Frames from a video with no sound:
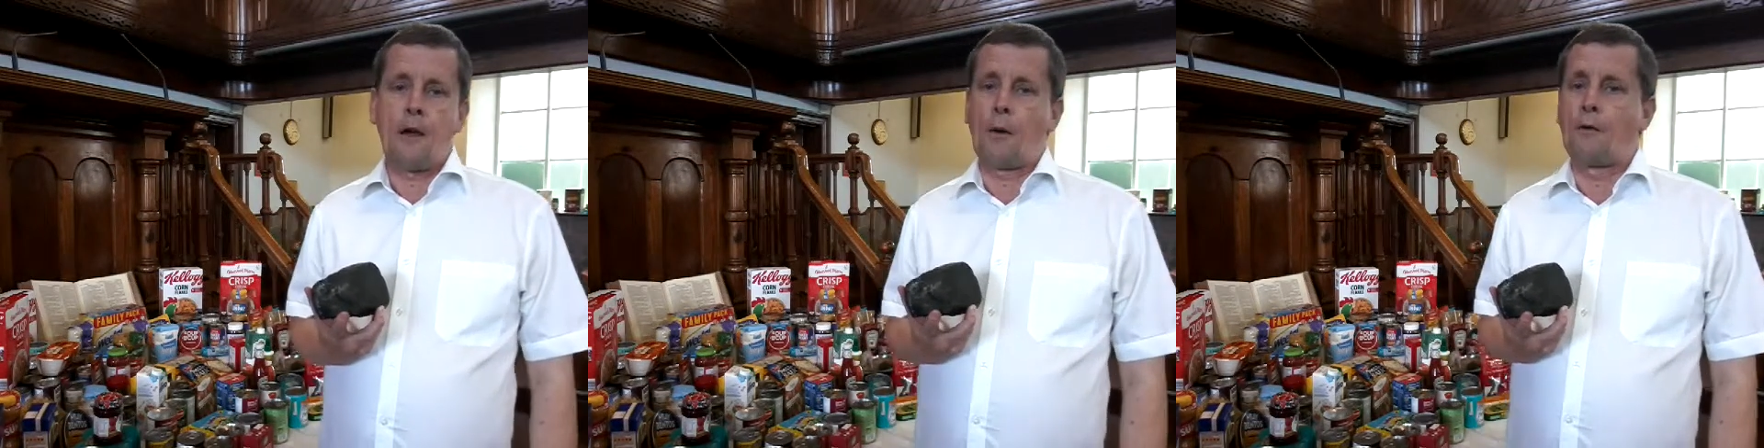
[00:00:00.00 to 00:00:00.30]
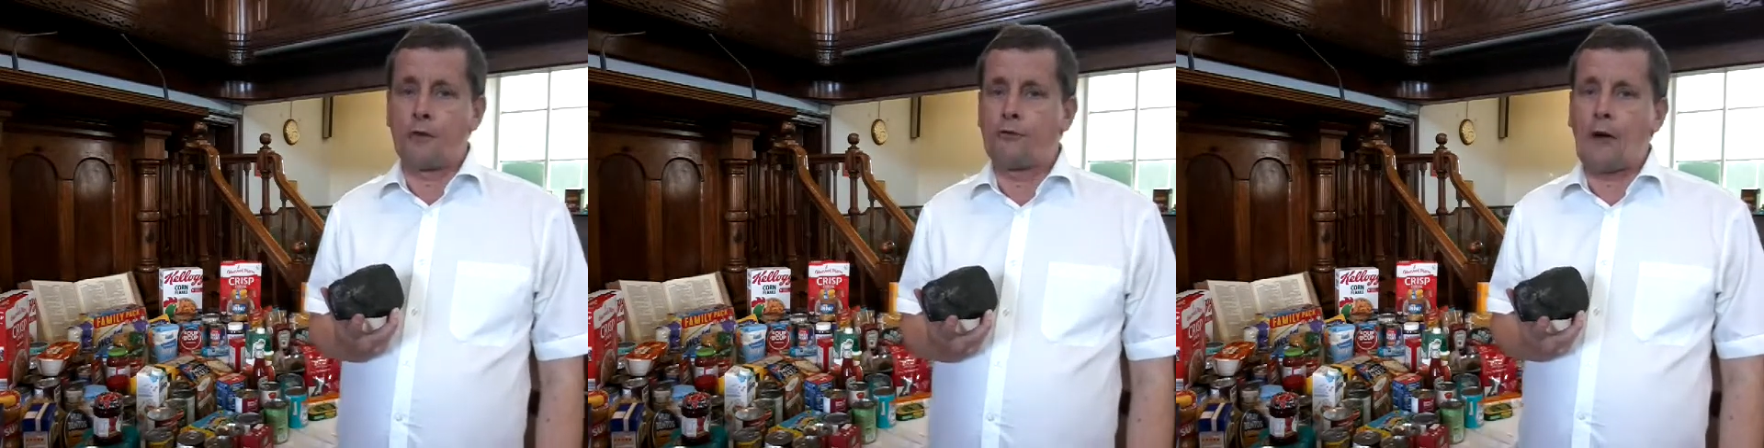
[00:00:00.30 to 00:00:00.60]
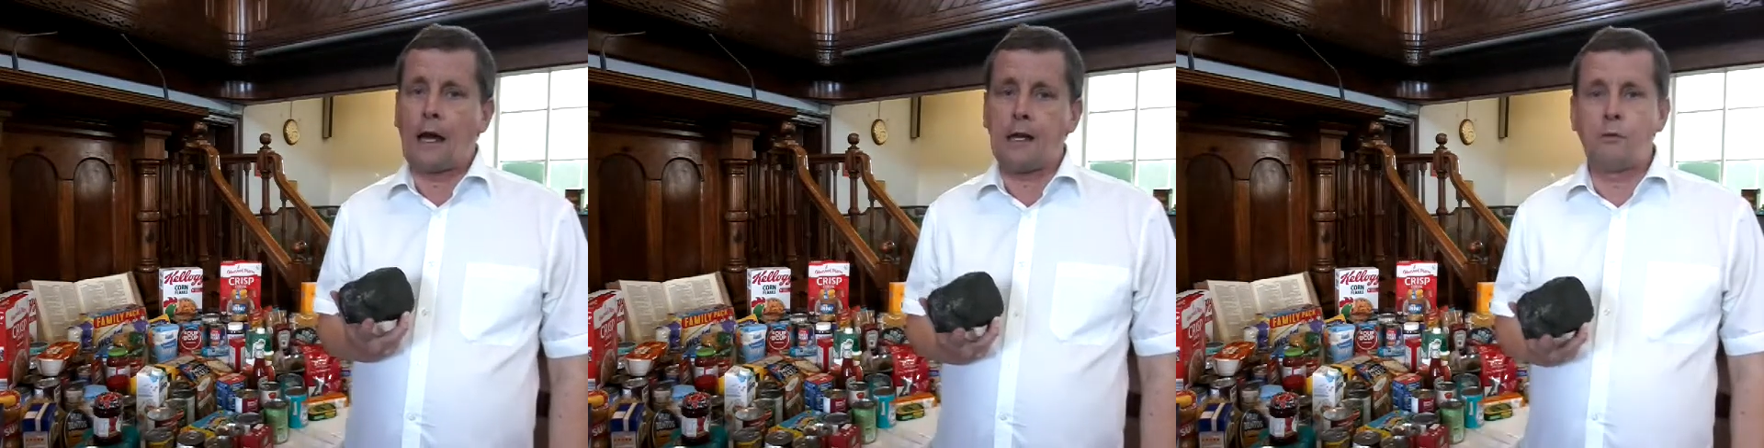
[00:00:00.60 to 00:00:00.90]
of the
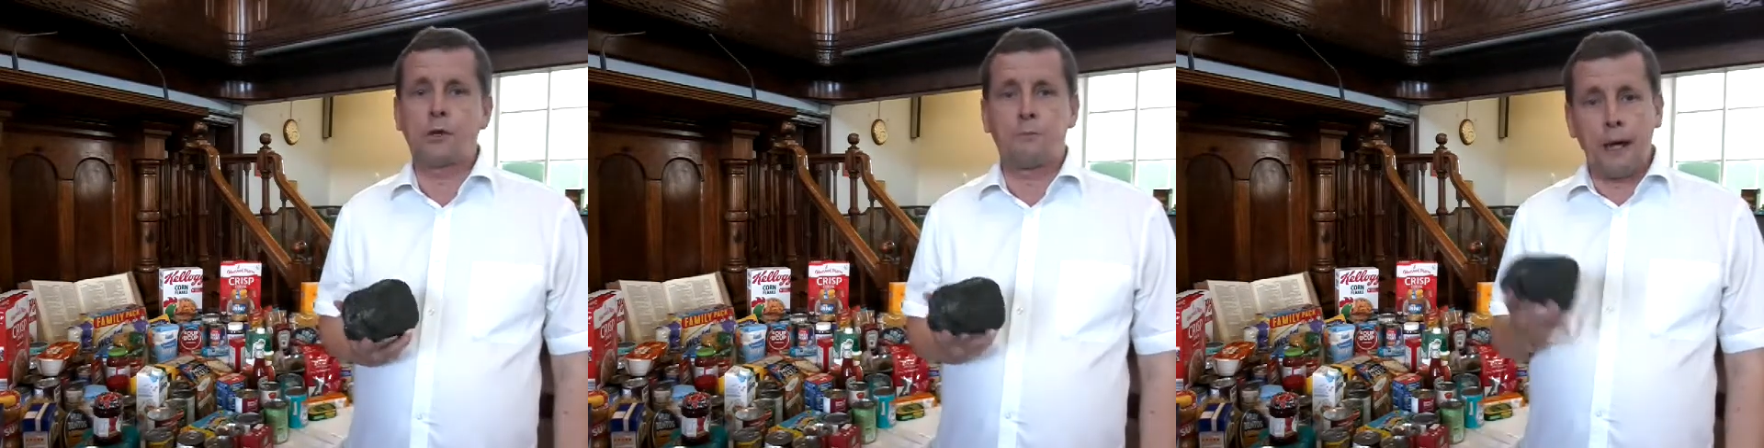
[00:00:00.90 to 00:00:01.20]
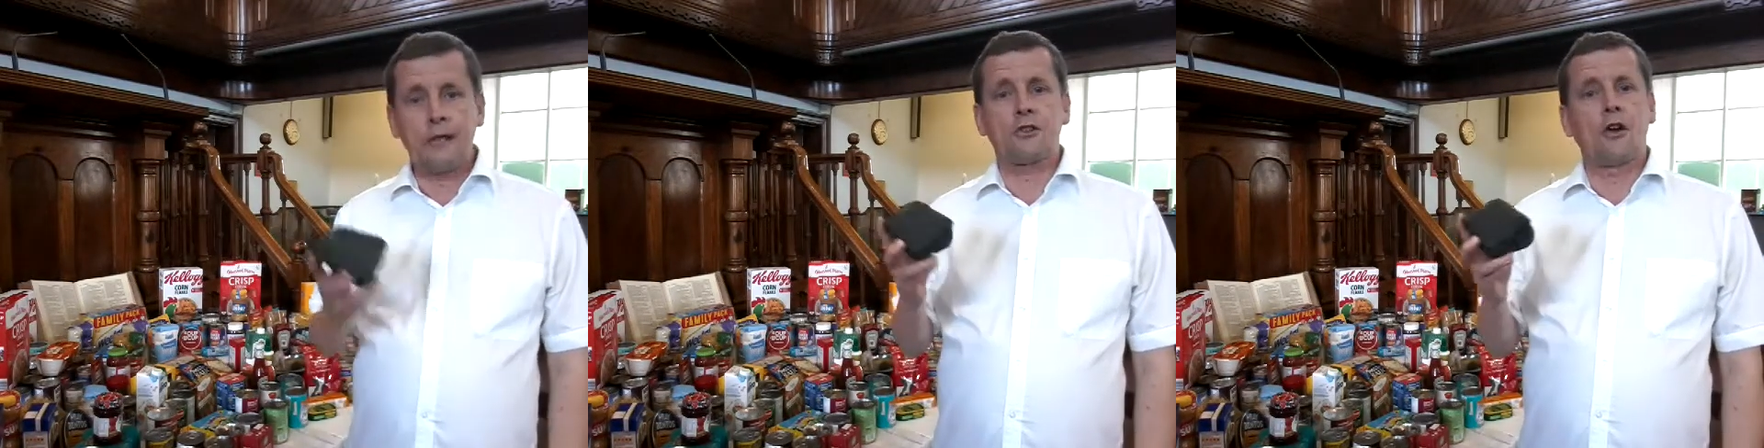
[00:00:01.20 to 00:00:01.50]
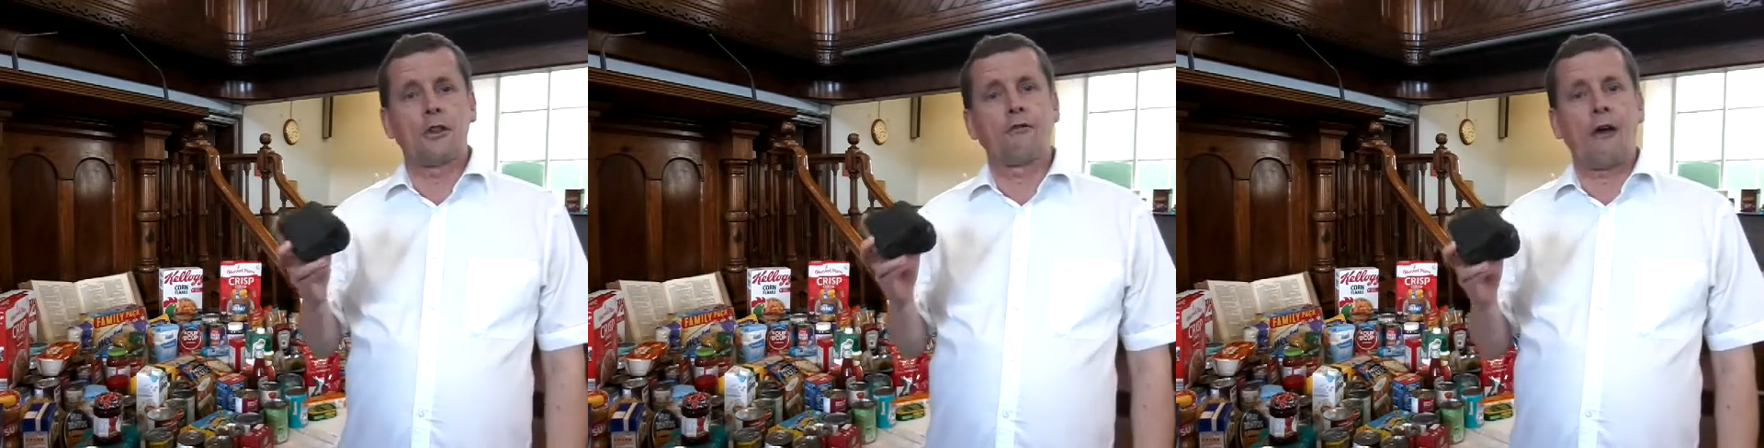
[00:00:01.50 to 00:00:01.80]
valley was based
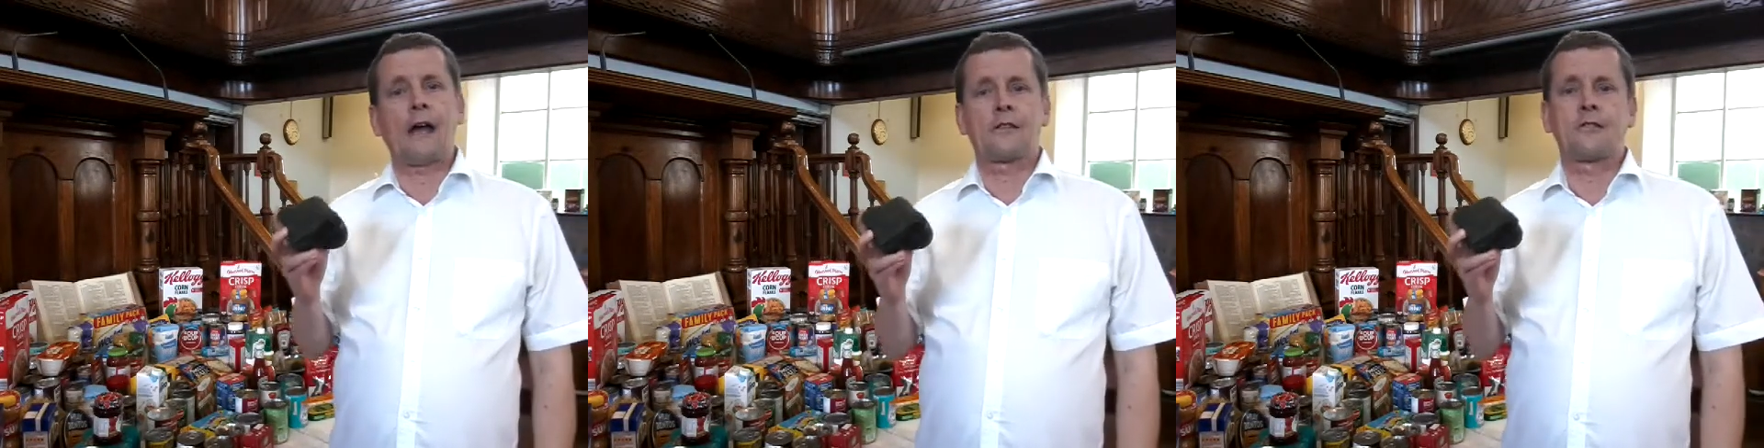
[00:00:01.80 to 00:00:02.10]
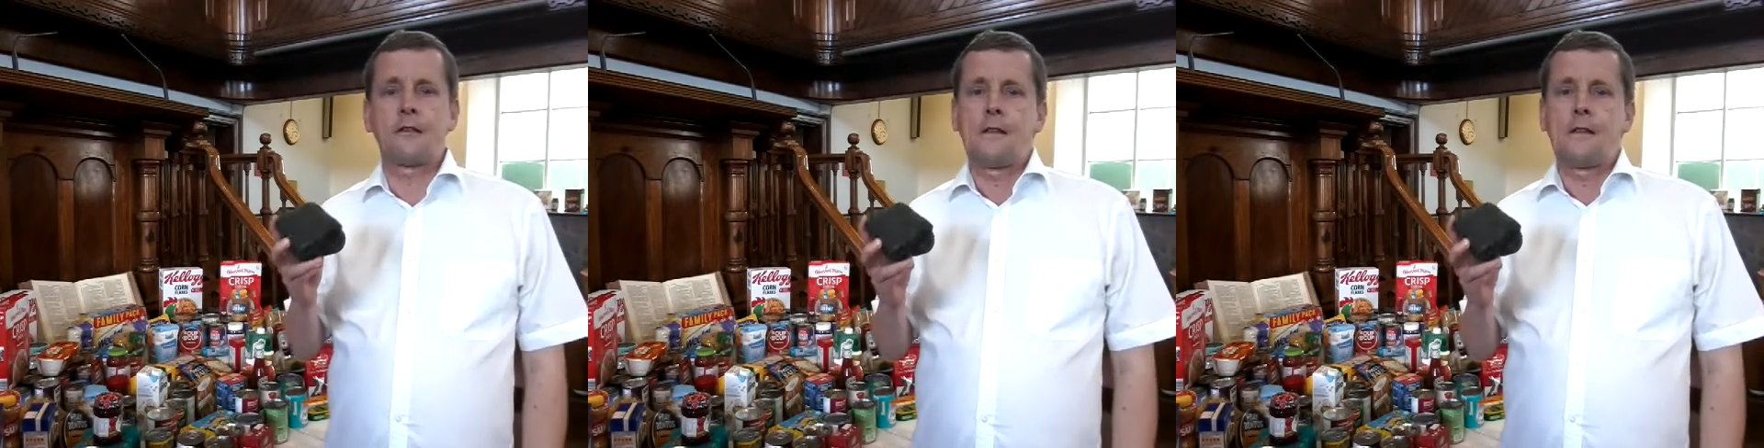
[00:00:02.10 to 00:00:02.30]
on the fact